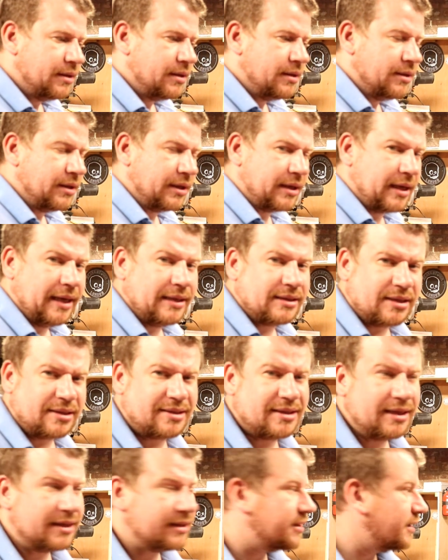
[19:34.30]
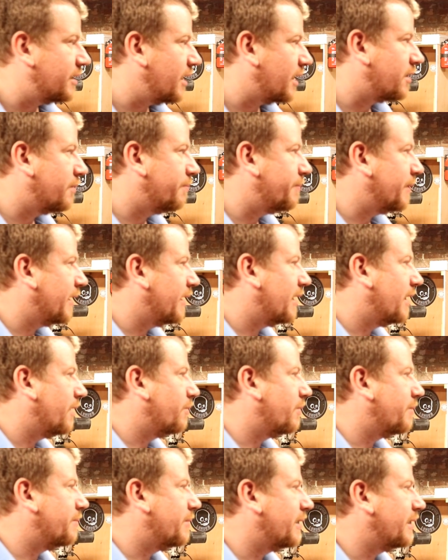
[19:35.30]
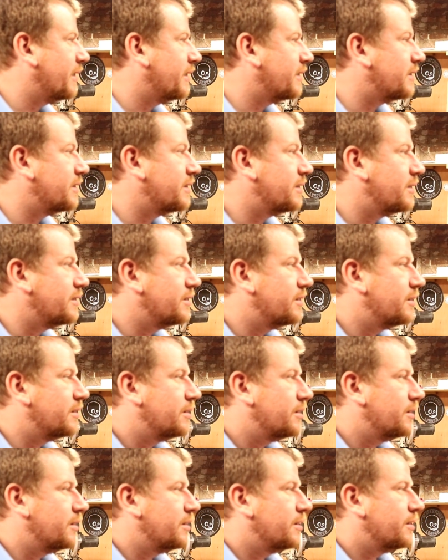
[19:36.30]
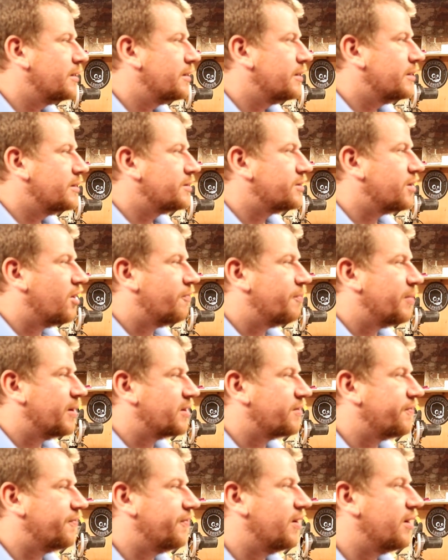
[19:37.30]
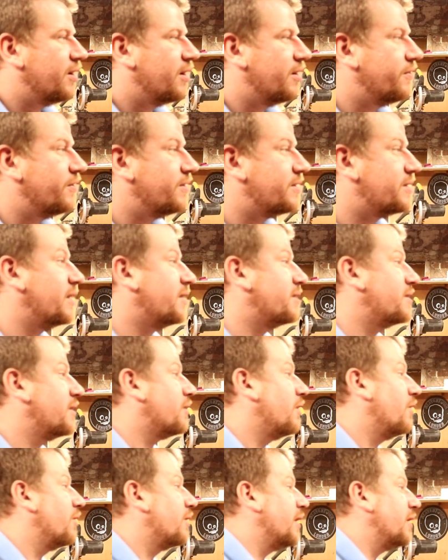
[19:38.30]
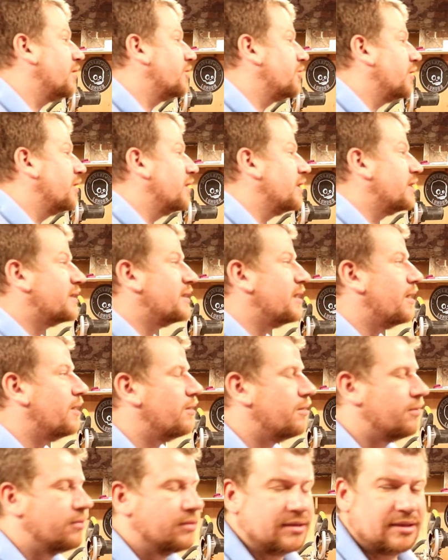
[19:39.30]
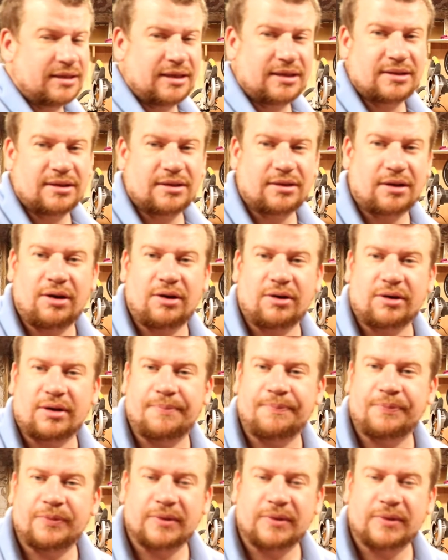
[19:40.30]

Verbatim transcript: The kids are sick to death of being here with me. It's 5:30. It's 6 o'clock actually. Oh, 6 o'clock.